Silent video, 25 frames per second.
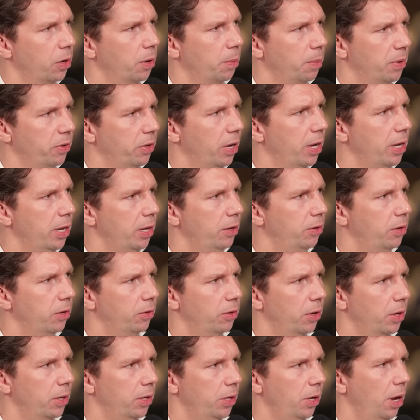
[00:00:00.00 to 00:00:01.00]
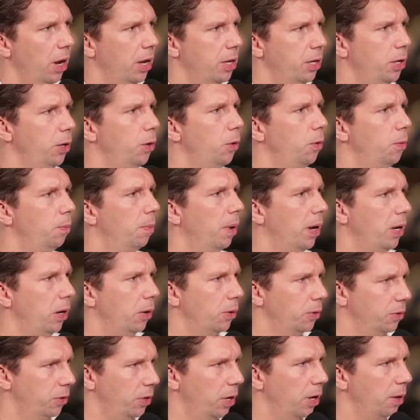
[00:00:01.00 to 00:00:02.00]
on at Mercedes is I knew my
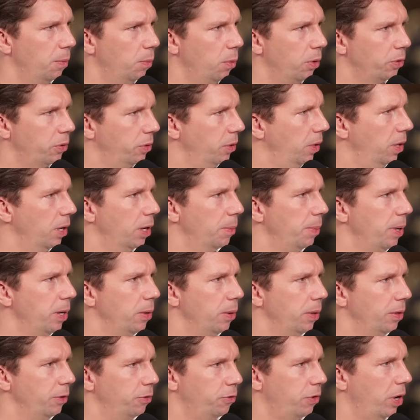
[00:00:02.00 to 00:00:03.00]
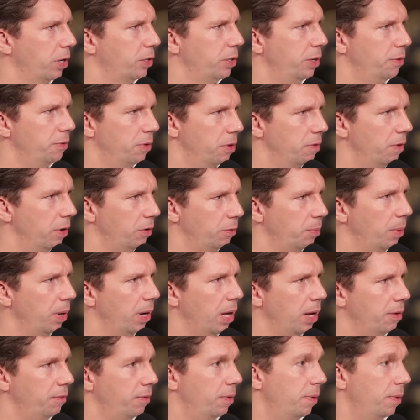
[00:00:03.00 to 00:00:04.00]
long term wasn't going to be doing strategy for the rest of my
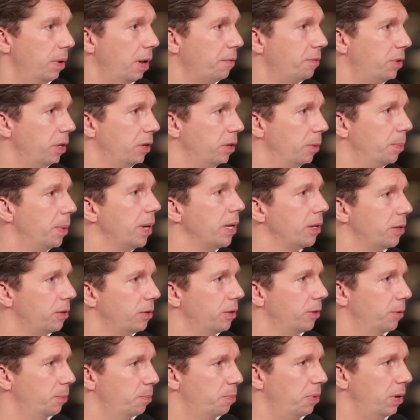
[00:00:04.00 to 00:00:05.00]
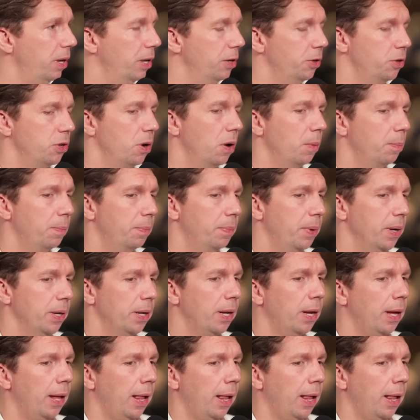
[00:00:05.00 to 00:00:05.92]
life. Loved it to bits. It's a brilliant job. But